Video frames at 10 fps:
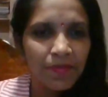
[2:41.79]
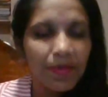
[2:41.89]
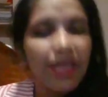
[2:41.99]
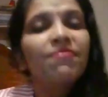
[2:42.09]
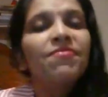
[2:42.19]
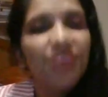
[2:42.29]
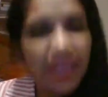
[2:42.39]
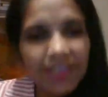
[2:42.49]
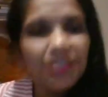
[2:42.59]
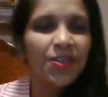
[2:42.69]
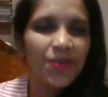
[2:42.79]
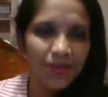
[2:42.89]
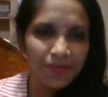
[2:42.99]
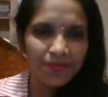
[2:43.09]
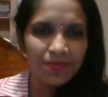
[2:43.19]
but I'm very
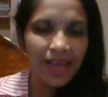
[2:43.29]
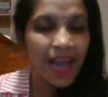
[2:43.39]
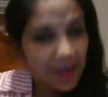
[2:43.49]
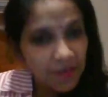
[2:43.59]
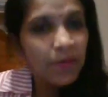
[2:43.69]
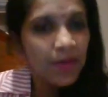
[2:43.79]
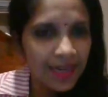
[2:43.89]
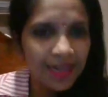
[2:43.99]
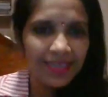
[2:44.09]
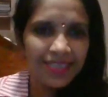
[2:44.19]
sure I will